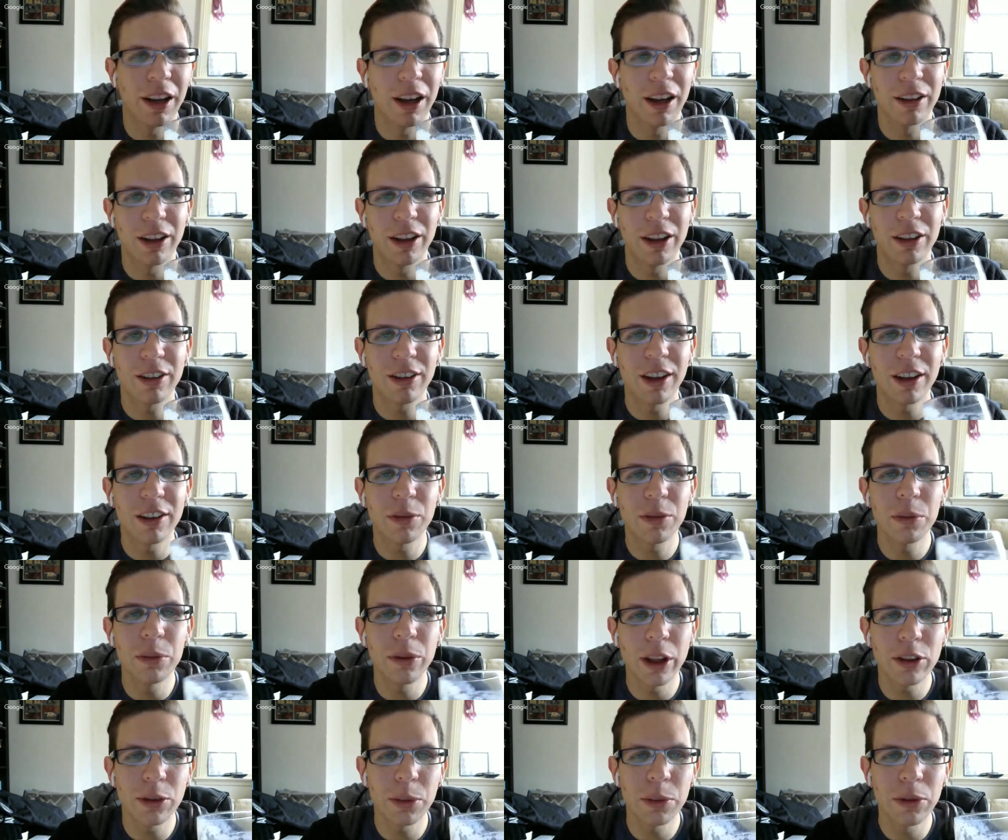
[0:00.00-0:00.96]
yeah, let's
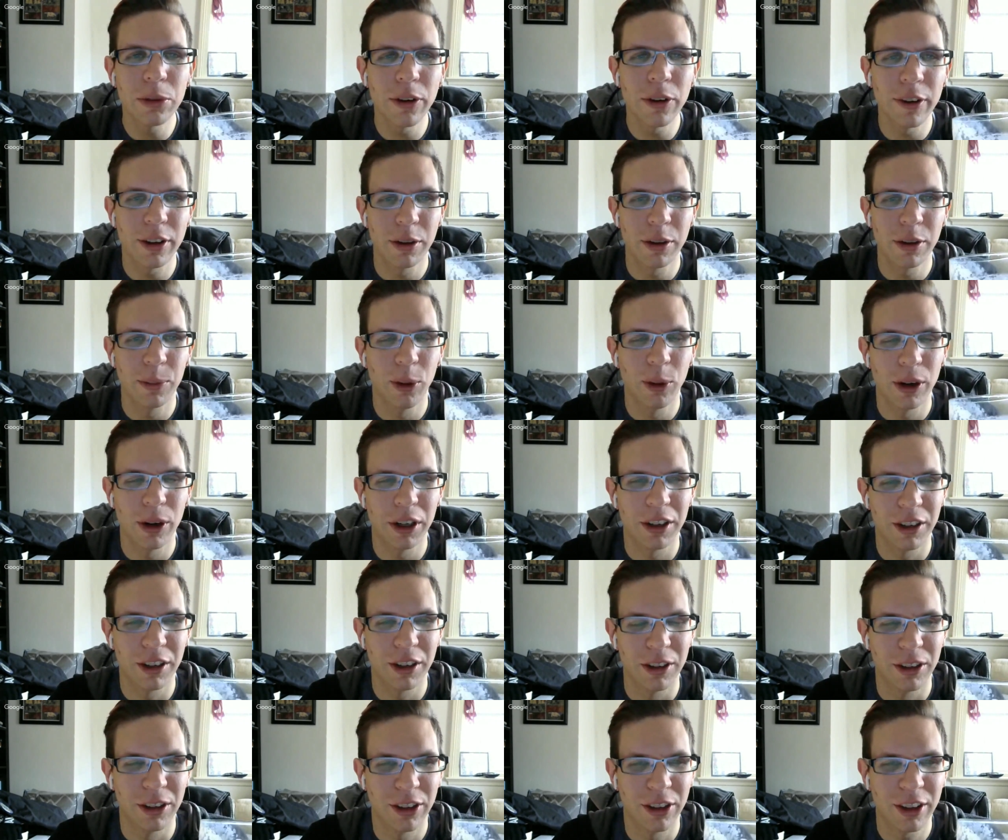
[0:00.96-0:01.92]
move on to the morning
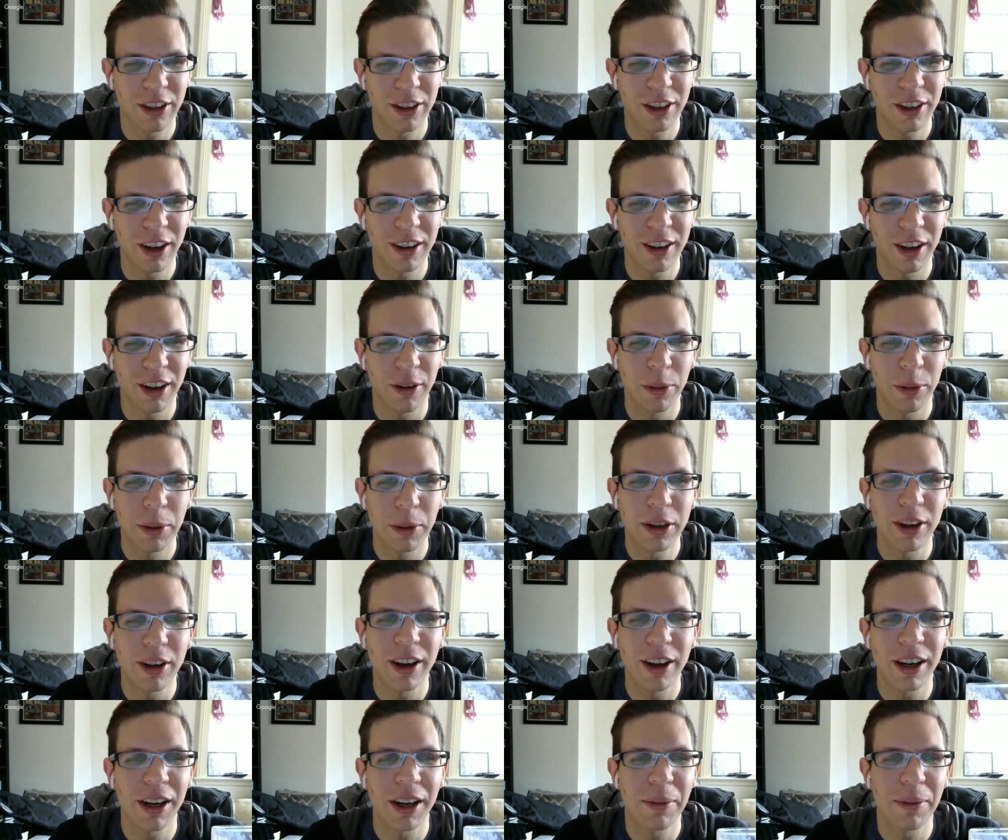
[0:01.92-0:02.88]
news. That's a good idea. We've been
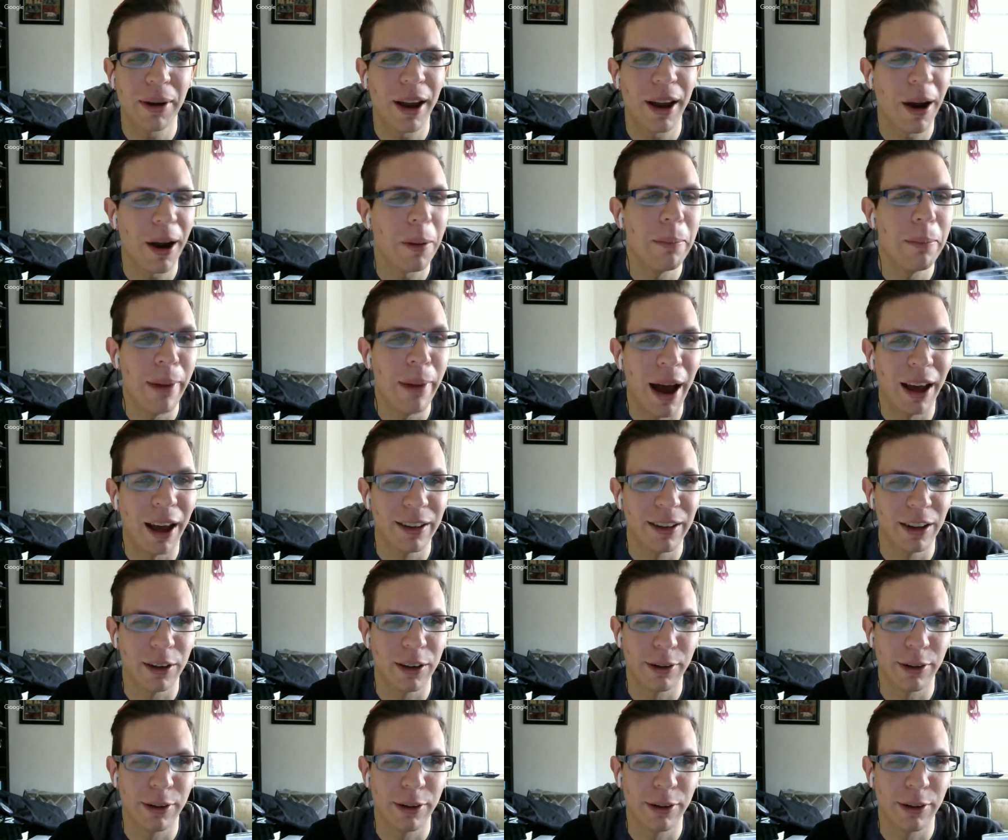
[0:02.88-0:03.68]
talking about how badly